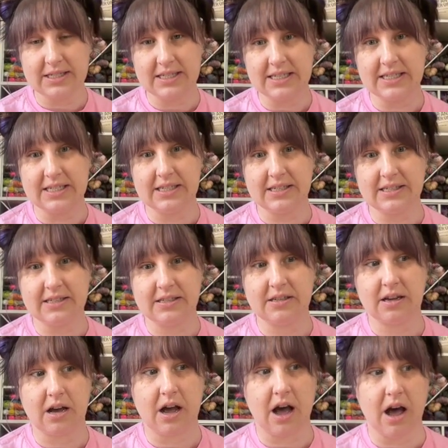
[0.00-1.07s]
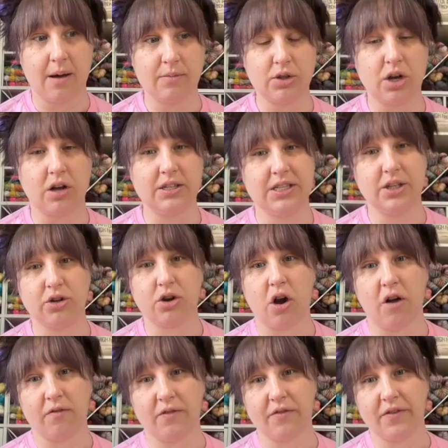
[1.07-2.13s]
His shawls either
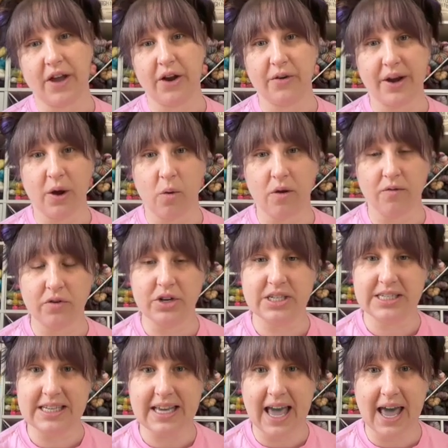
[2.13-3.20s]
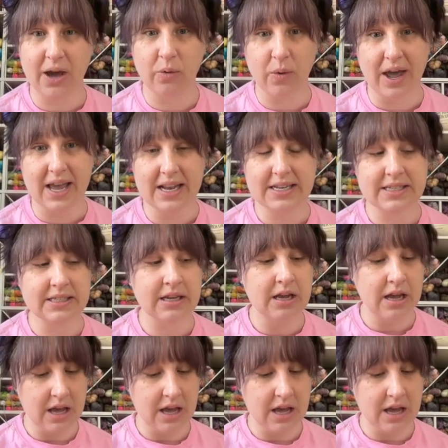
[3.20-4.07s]
call for fingering or for DK weight.